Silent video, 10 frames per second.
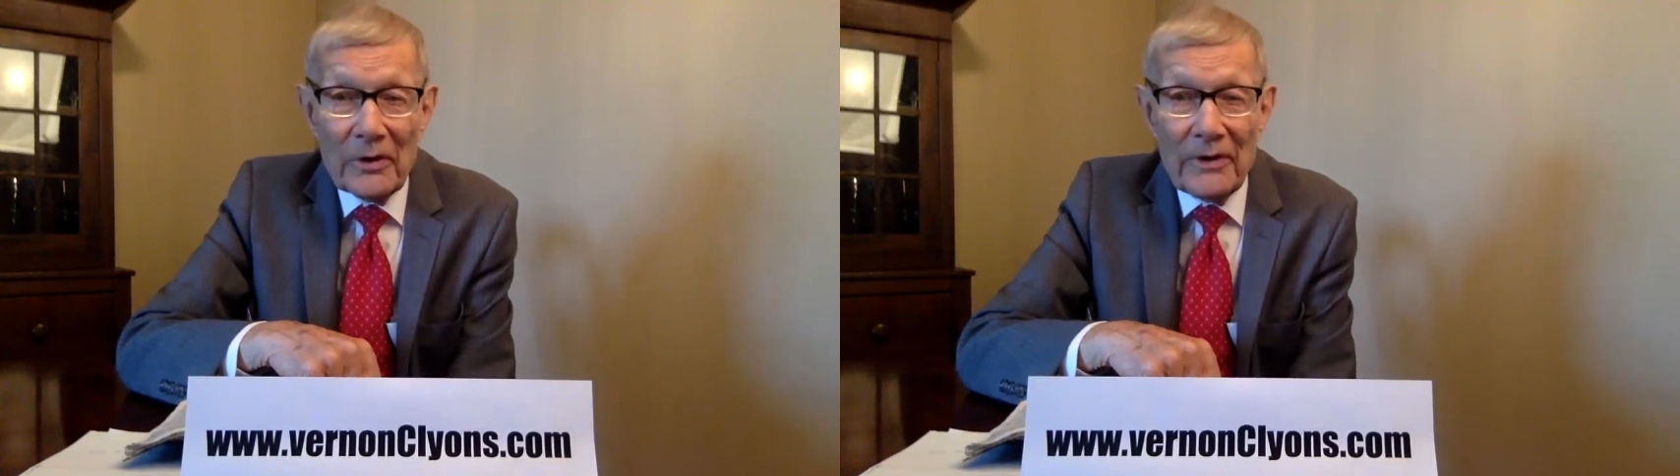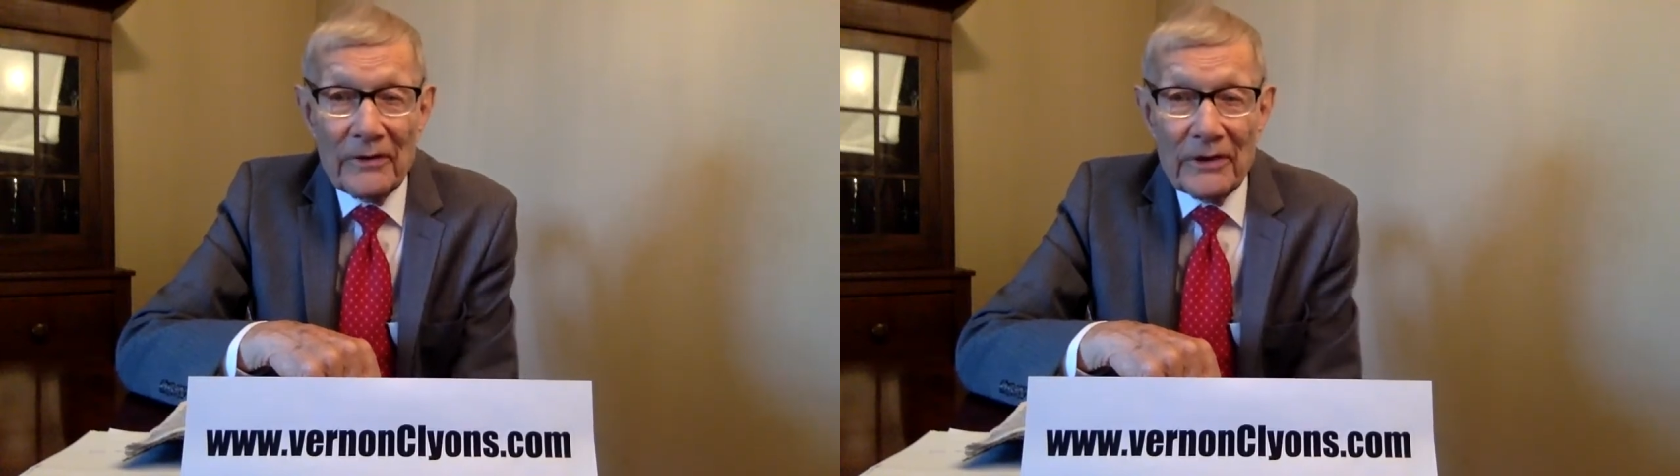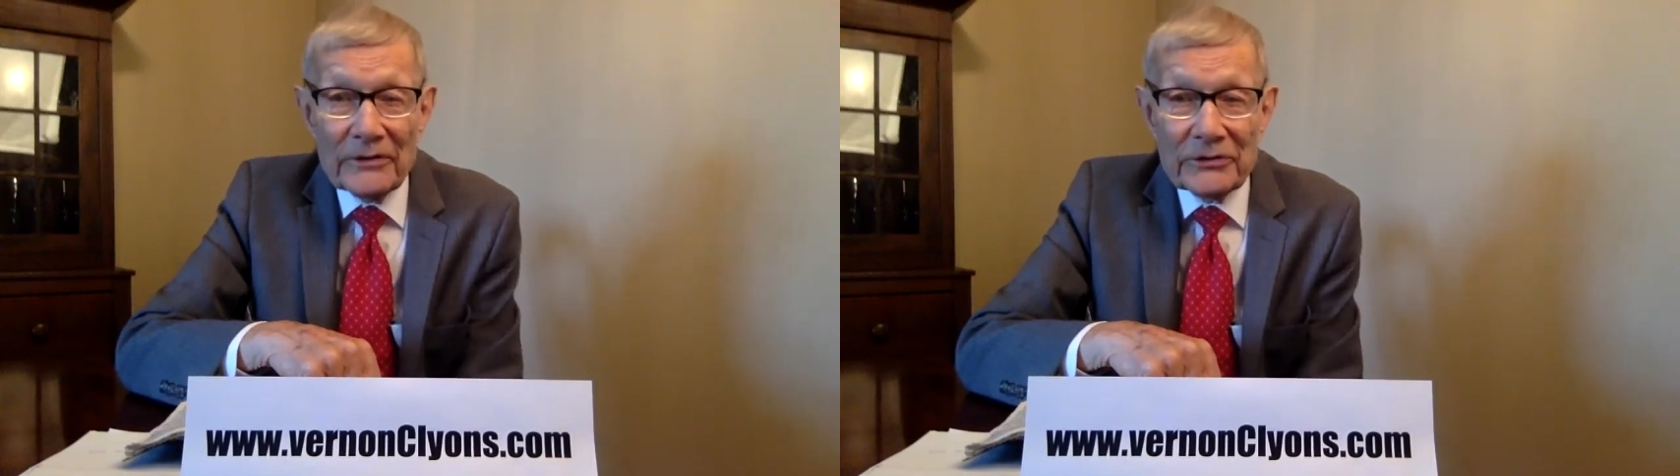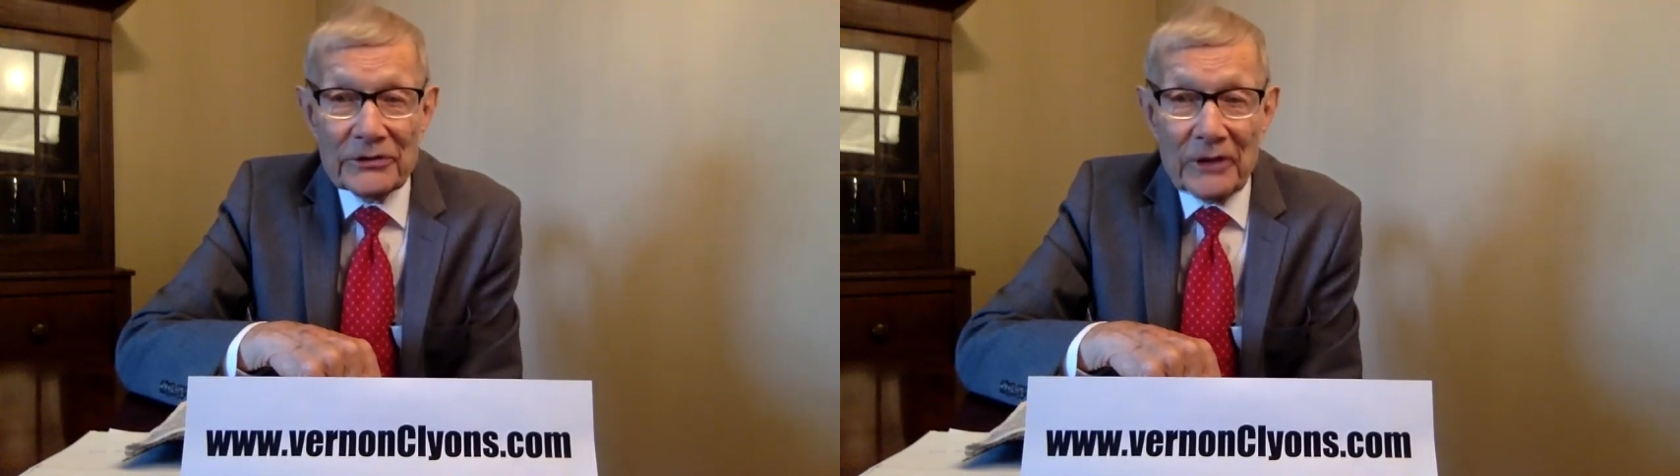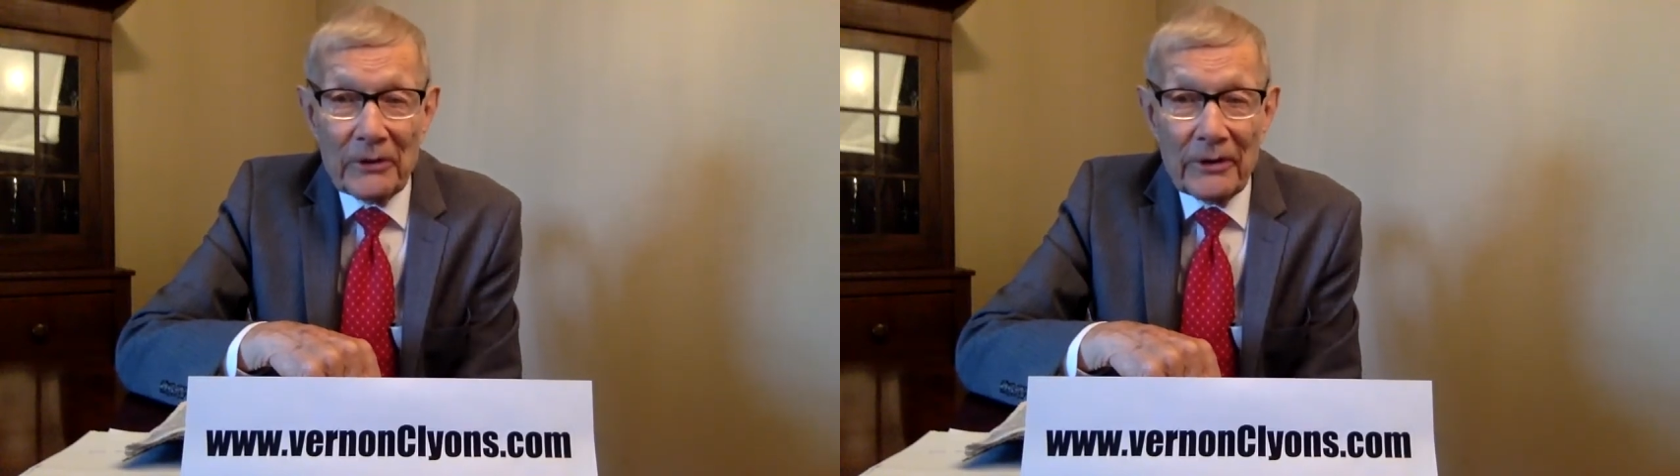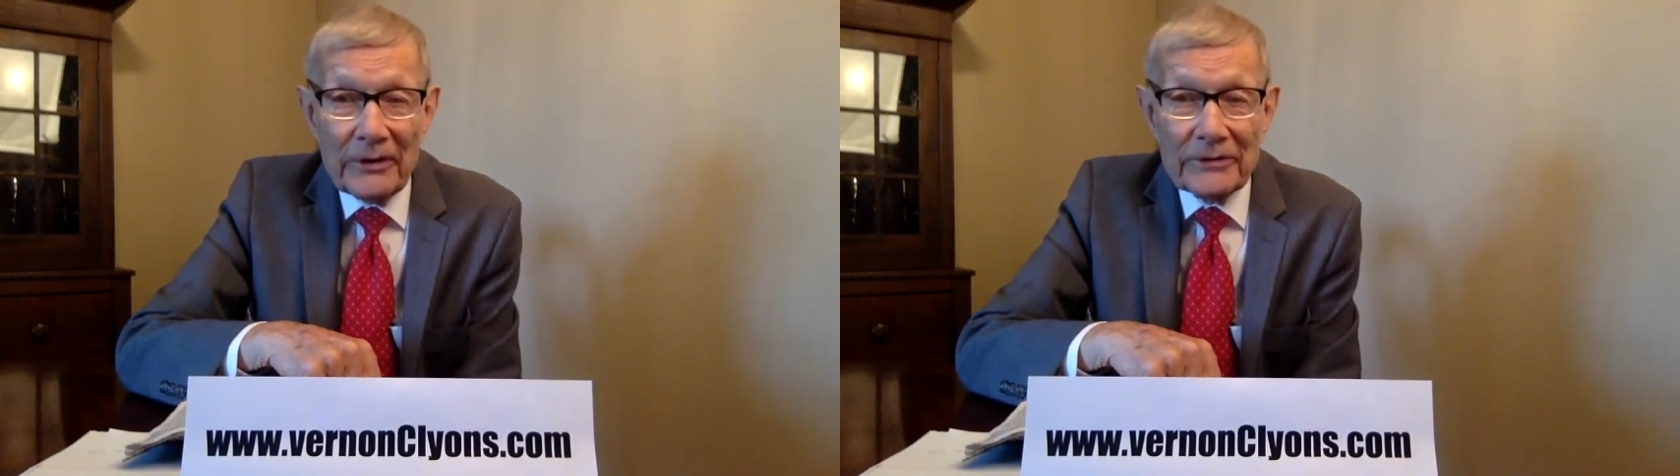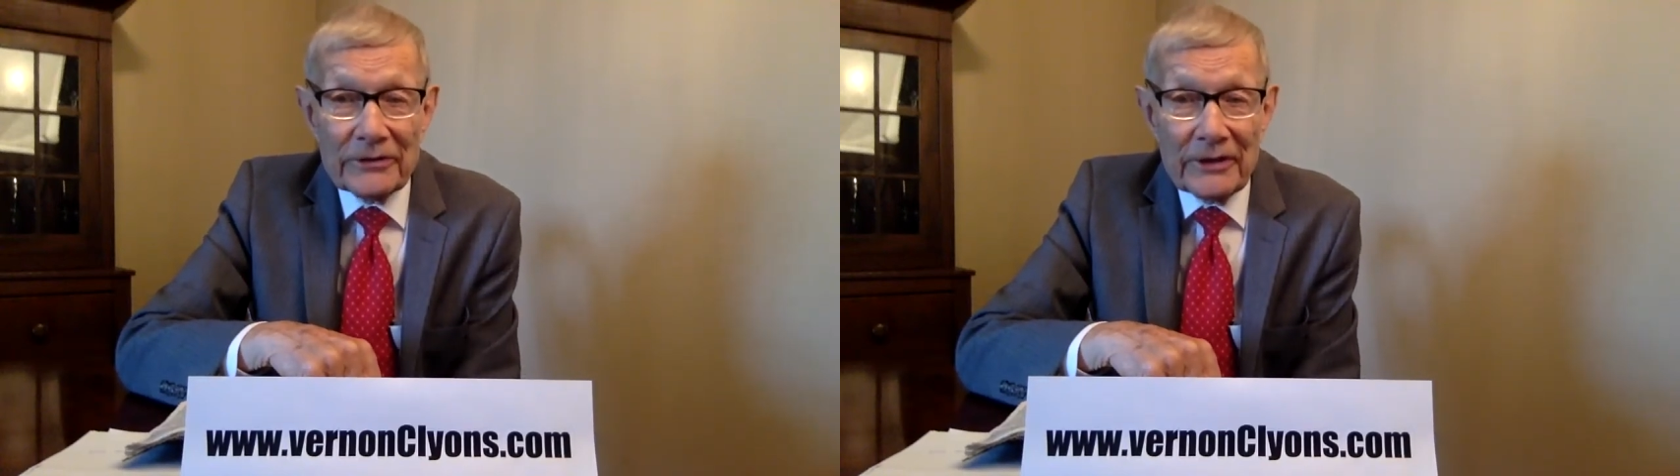in this series,